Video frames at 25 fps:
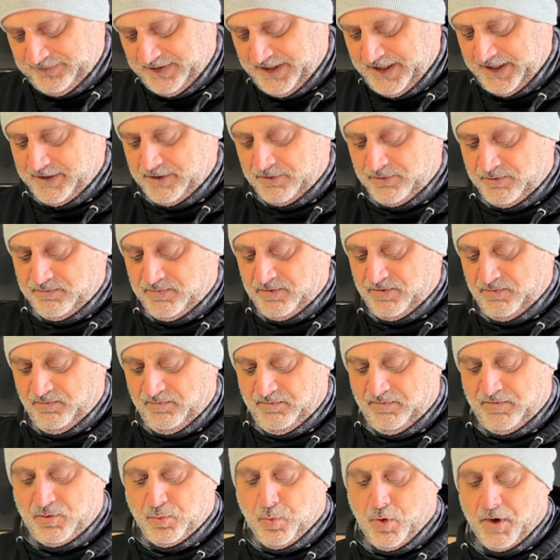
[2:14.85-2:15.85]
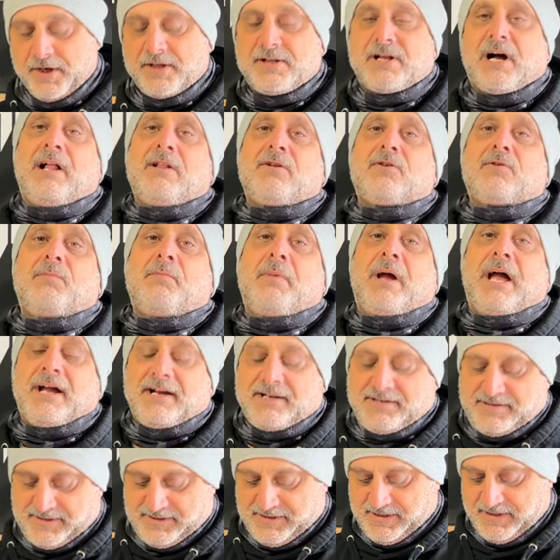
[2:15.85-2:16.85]
I don't know, $20
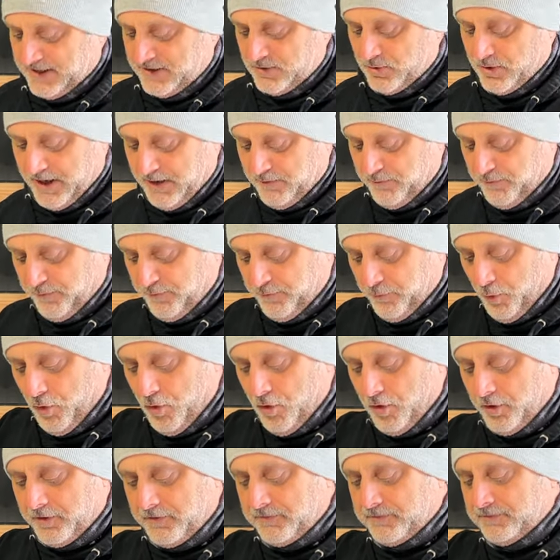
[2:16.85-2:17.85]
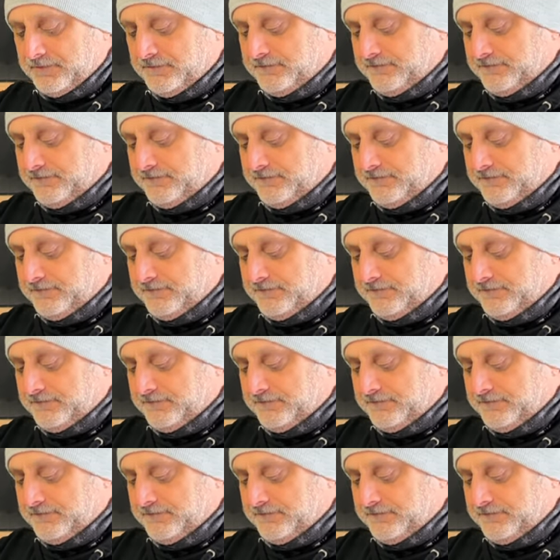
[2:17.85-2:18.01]
max. And you get four